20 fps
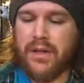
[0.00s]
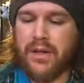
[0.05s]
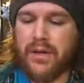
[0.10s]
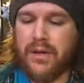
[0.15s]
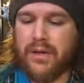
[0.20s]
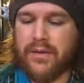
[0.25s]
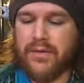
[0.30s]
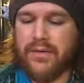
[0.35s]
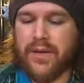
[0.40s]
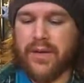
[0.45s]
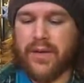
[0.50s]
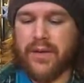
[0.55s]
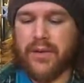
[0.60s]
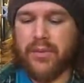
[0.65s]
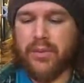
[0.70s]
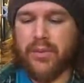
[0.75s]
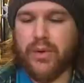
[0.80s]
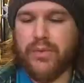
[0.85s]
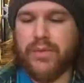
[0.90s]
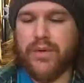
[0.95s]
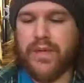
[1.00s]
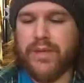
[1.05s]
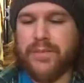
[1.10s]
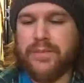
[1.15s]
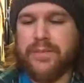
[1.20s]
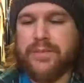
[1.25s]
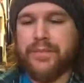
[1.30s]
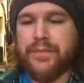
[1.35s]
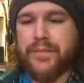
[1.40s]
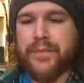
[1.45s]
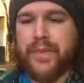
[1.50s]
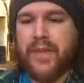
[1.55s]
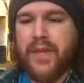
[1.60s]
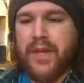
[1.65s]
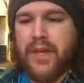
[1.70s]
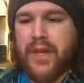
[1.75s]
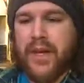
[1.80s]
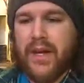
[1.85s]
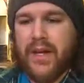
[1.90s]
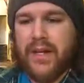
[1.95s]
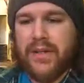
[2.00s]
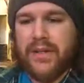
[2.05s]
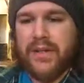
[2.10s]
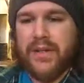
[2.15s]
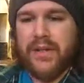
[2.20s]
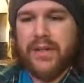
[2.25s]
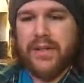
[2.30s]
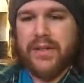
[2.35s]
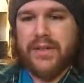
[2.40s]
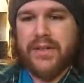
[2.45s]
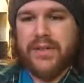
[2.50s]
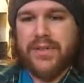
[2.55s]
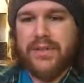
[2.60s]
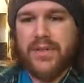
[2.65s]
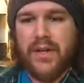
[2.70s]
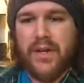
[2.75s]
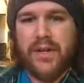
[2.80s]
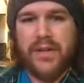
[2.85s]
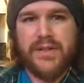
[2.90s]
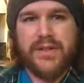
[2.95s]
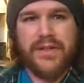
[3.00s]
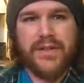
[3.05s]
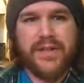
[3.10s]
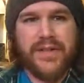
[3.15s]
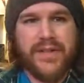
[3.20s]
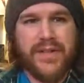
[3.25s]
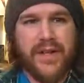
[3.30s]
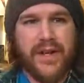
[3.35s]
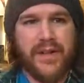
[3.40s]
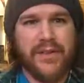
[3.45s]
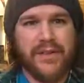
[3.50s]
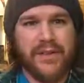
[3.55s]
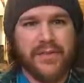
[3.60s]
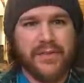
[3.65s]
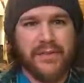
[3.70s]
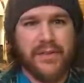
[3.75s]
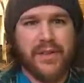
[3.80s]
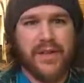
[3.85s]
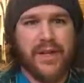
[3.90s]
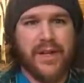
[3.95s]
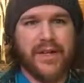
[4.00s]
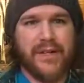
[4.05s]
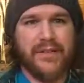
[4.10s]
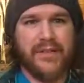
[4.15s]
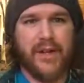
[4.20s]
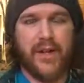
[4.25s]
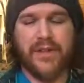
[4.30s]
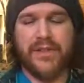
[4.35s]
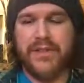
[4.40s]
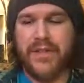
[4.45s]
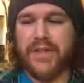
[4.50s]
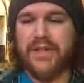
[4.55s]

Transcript: are a fan of the movie and the different arts and styles of a lot of different artists.